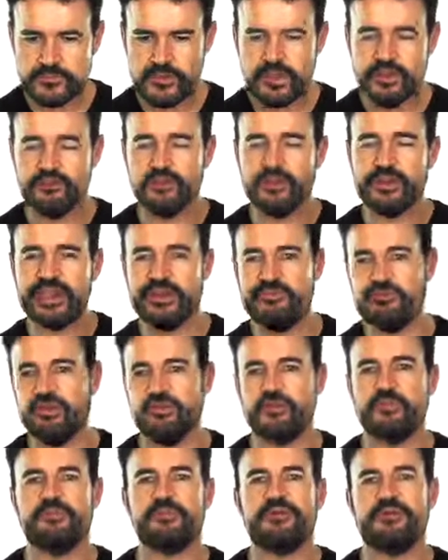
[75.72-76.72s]

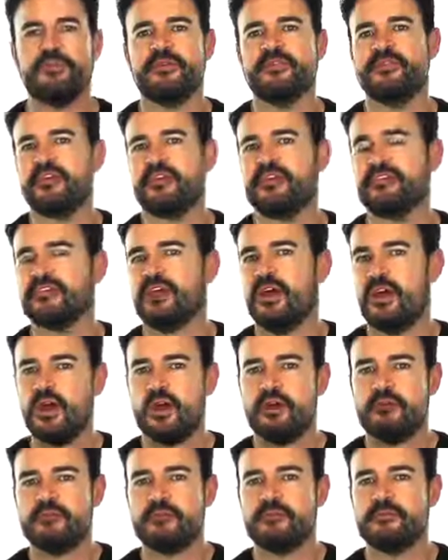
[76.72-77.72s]
vocabulary purposes,
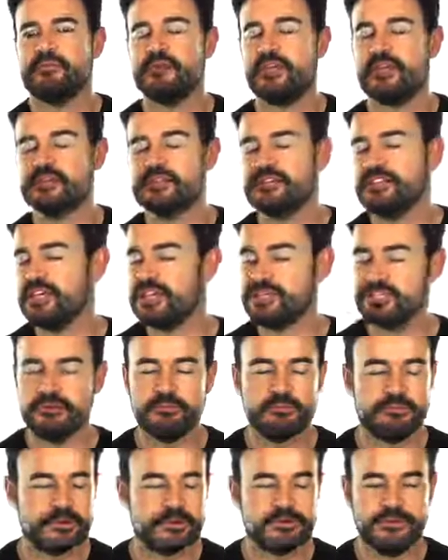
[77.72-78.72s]
for
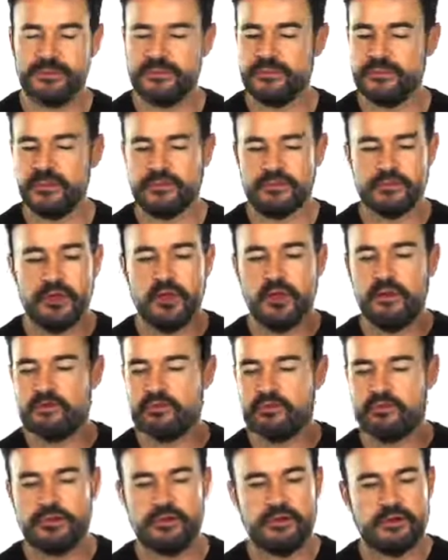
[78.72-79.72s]
pronunciation purposes,
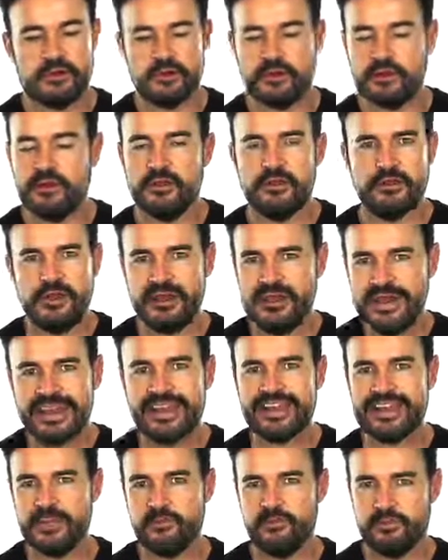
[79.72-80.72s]
for
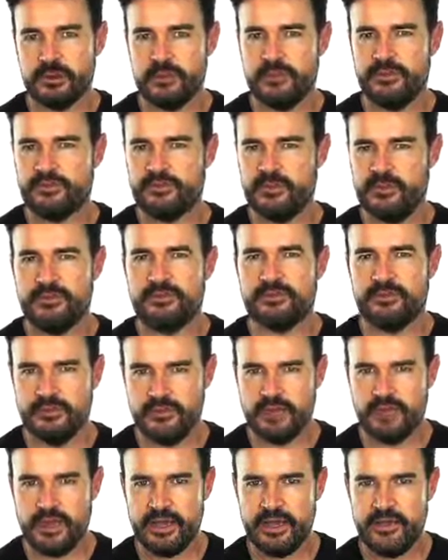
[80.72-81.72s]
linking purposes,
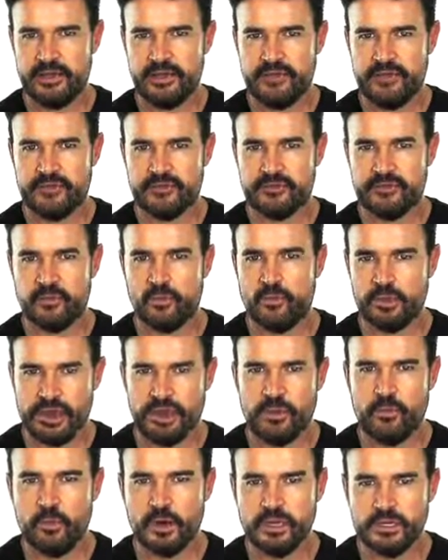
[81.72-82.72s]
all right? So when
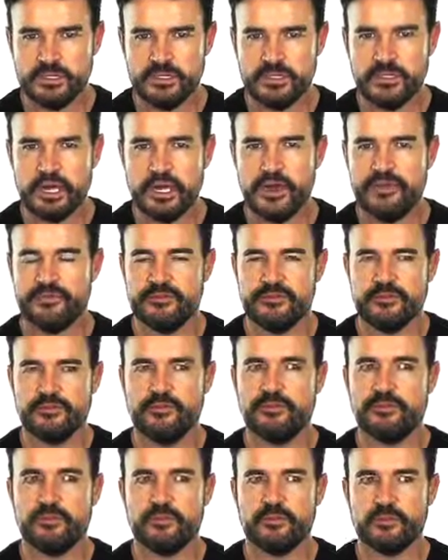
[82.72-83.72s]
I want you guys
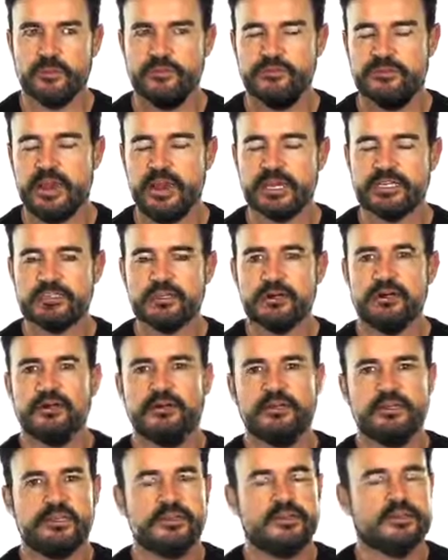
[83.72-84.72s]
to reflect
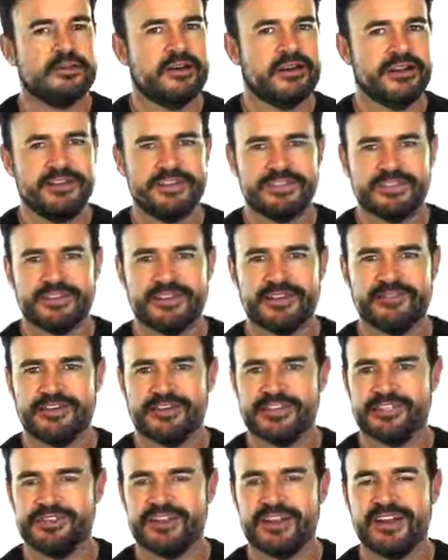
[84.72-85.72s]
on, how do you say
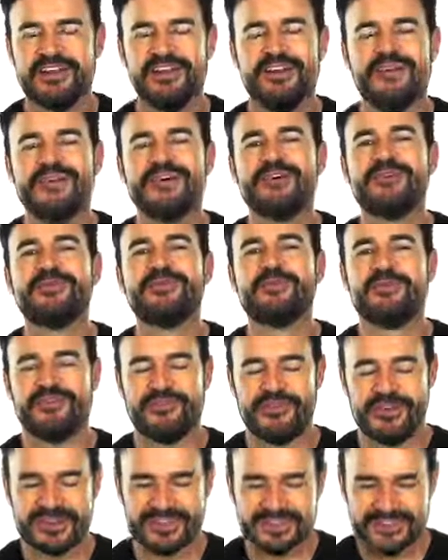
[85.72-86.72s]
reflexionar?
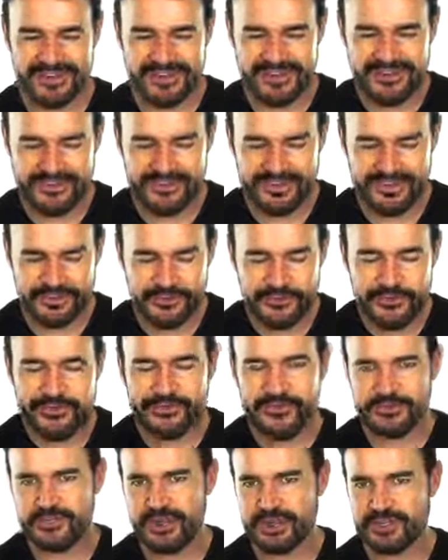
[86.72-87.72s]
Reflect on a new
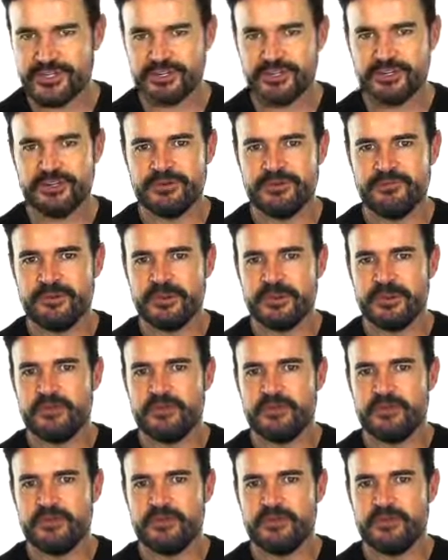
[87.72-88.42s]
structure